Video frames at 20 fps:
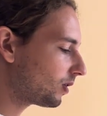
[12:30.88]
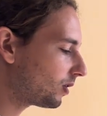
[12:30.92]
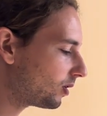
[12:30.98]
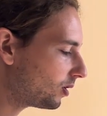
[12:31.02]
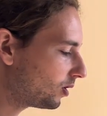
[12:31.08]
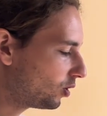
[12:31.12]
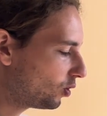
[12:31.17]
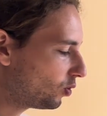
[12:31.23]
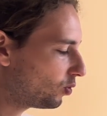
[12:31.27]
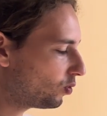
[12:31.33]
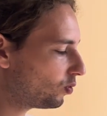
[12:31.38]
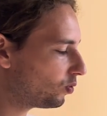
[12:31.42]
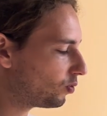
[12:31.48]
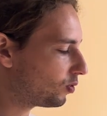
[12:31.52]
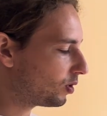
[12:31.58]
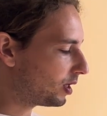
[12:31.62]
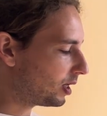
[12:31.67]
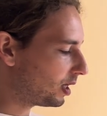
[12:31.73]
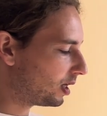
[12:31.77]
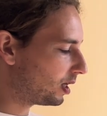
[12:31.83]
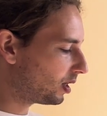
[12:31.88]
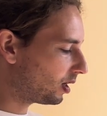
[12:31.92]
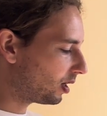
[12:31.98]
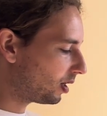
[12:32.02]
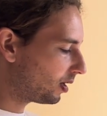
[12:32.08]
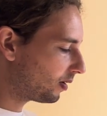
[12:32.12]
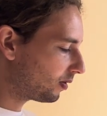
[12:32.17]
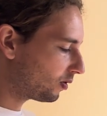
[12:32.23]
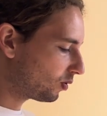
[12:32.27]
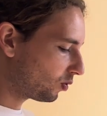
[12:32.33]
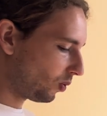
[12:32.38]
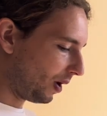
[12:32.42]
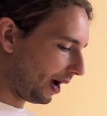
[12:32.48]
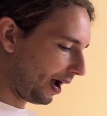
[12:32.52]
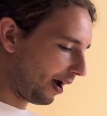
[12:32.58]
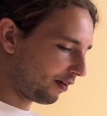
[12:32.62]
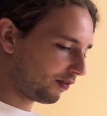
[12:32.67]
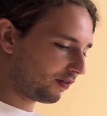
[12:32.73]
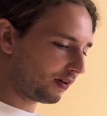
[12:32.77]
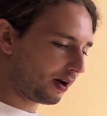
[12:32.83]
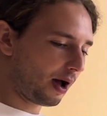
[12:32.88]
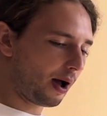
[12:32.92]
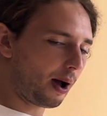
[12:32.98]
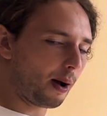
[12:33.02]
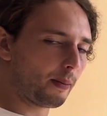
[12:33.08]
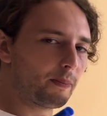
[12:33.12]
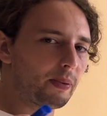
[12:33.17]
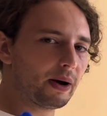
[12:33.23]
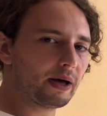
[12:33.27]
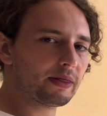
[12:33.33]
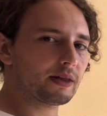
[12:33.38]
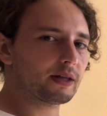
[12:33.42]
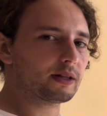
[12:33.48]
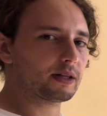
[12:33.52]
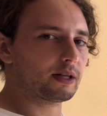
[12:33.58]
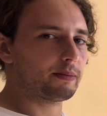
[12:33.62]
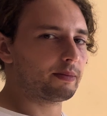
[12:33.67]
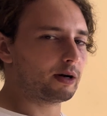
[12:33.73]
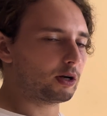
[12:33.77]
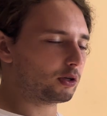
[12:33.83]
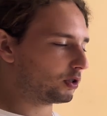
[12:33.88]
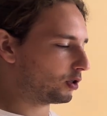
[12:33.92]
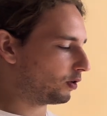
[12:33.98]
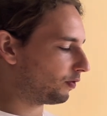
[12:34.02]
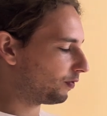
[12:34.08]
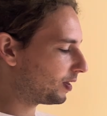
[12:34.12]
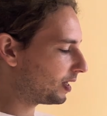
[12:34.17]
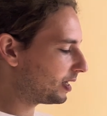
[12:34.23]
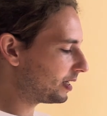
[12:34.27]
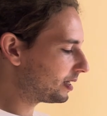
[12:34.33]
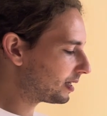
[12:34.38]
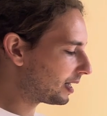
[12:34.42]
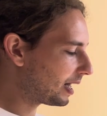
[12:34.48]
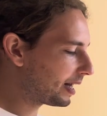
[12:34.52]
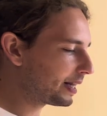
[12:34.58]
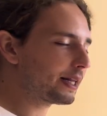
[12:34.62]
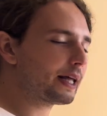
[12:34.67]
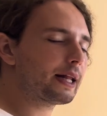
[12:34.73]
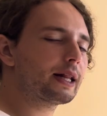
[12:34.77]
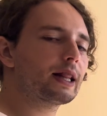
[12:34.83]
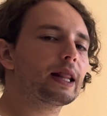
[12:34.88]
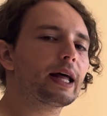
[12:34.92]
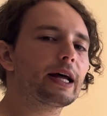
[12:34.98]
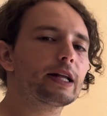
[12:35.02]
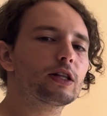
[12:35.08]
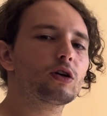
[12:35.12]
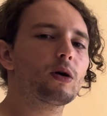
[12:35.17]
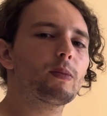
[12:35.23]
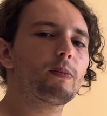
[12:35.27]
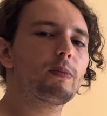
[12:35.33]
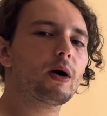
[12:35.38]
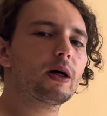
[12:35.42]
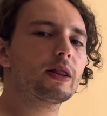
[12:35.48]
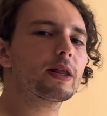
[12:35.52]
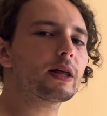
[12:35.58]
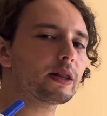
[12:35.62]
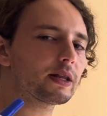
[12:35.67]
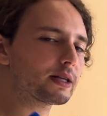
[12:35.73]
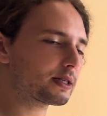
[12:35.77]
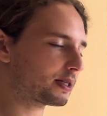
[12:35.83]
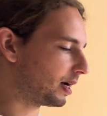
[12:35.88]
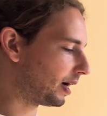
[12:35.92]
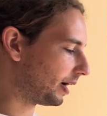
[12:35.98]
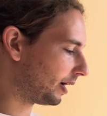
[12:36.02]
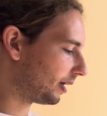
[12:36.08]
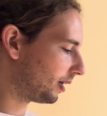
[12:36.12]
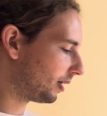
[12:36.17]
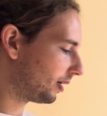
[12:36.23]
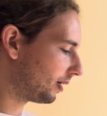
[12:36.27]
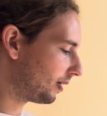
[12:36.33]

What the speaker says: You need to have abundant amounts of this and then let your body decide.